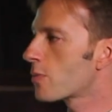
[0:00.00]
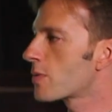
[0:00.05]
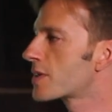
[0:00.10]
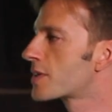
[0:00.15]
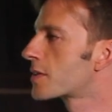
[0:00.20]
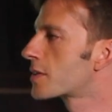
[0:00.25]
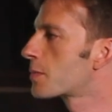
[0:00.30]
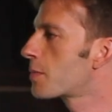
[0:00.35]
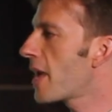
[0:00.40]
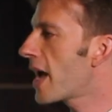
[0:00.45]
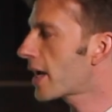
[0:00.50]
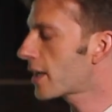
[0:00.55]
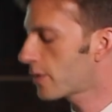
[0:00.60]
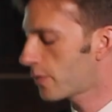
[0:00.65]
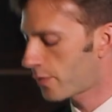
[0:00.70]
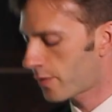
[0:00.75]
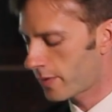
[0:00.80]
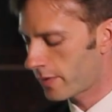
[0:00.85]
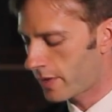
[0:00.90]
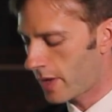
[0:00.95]
Our
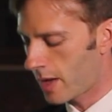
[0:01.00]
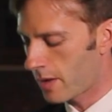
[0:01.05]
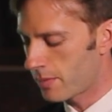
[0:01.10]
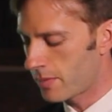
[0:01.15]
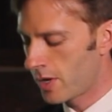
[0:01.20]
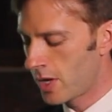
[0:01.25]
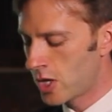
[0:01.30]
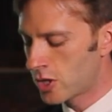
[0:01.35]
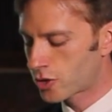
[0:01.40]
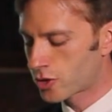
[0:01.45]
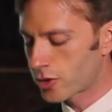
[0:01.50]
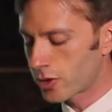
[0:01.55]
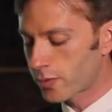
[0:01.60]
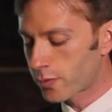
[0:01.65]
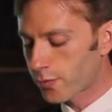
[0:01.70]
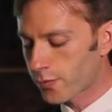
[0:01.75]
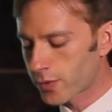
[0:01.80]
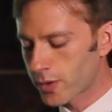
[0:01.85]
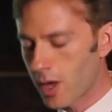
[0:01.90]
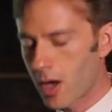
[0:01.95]
respect for them
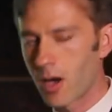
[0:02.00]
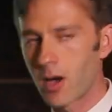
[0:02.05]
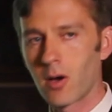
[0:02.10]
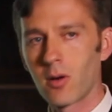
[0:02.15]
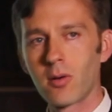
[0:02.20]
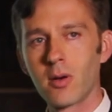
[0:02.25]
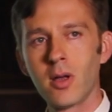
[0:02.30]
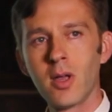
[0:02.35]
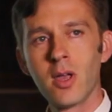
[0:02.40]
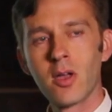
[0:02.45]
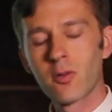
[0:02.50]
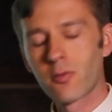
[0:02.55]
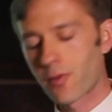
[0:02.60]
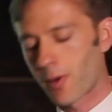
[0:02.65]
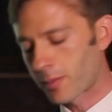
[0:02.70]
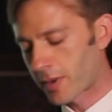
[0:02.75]
should flow